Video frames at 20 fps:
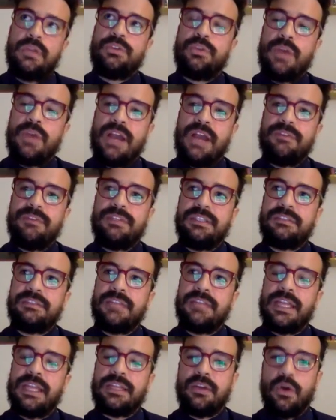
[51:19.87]
you have this
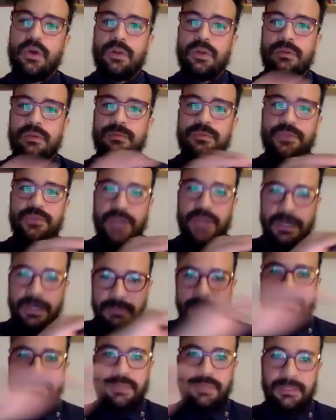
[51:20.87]
like
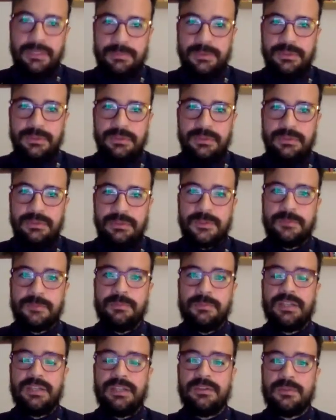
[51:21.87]
German people
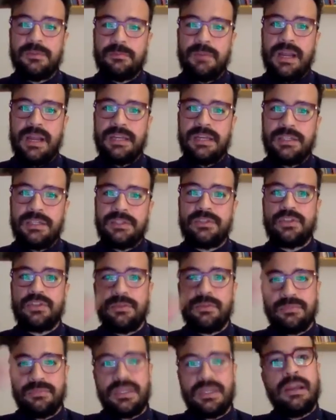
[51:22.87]
speaking Spanish
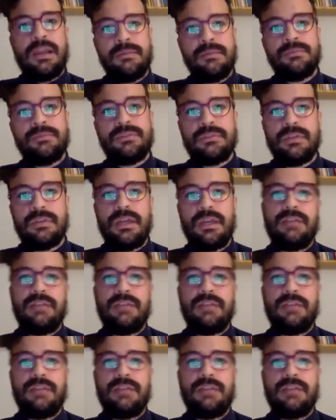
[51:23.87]
sometimes,